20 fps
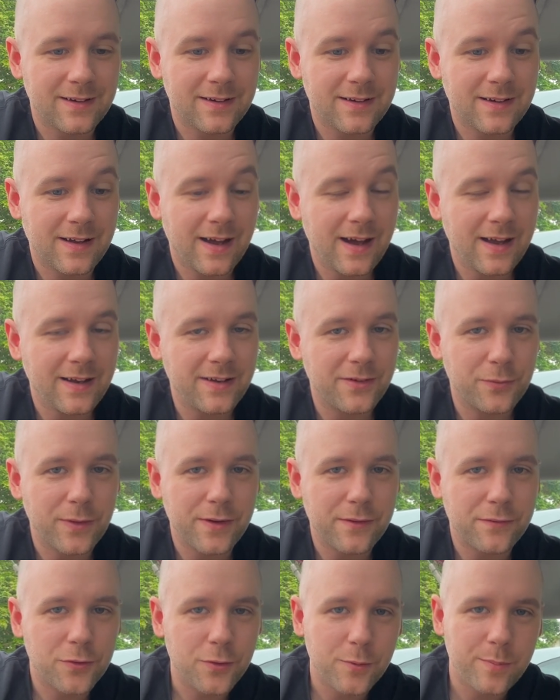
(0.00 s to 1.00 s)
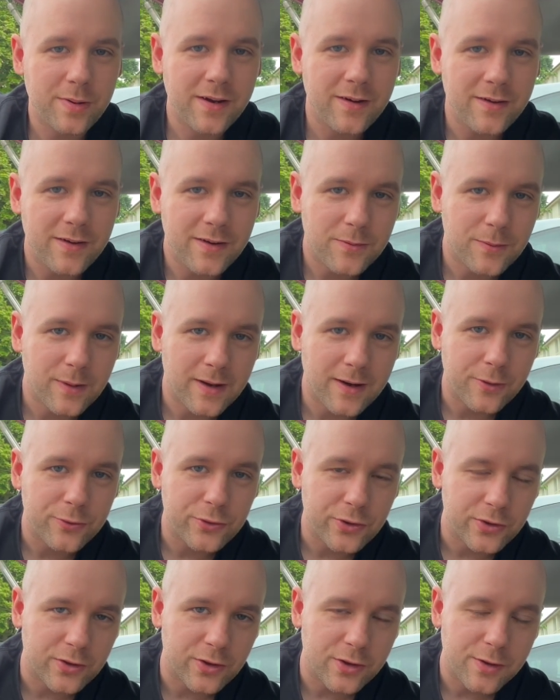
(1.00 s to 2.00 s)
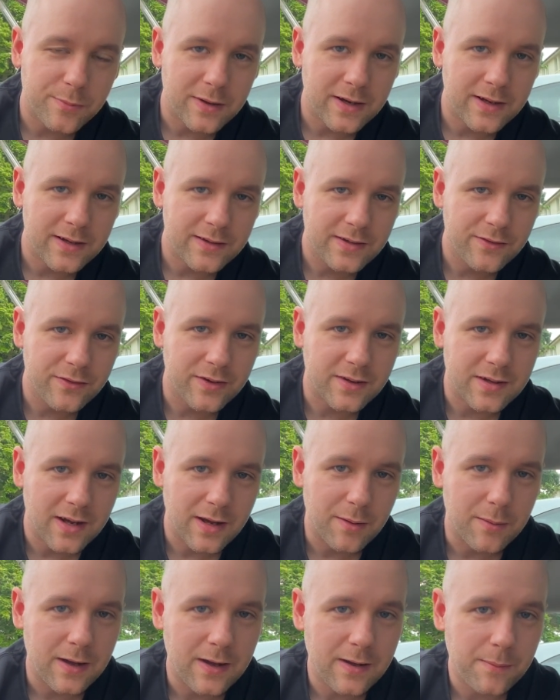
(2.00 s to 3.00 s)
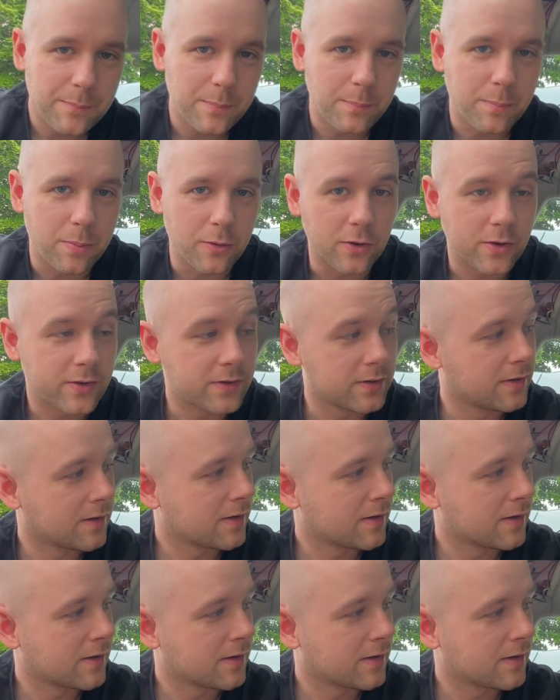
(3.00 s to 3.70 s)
Kind of went through a period where I was just going to buy a Civic Type R, but